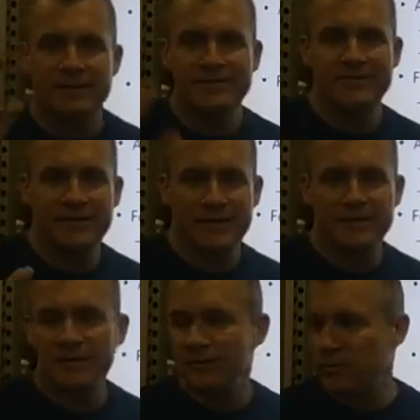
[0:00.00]
I say that
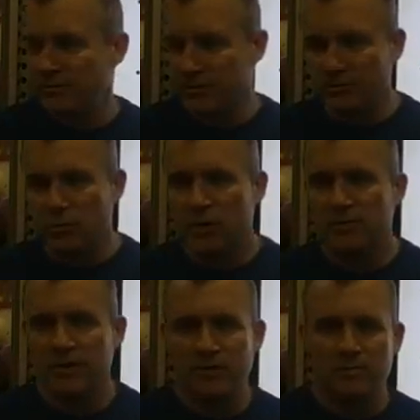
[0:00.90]
because when someone's walking
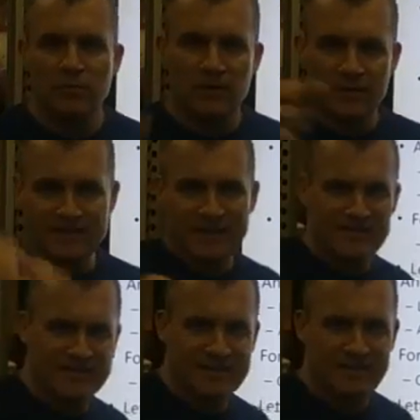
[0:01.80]
by your booth, you get
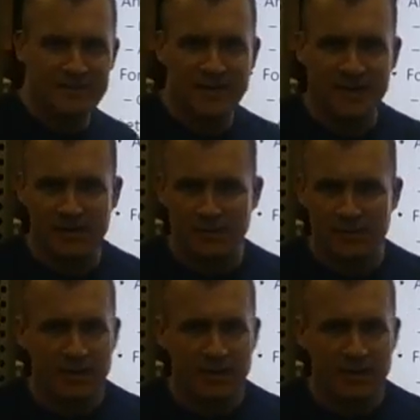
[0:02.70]
10 steps to get them.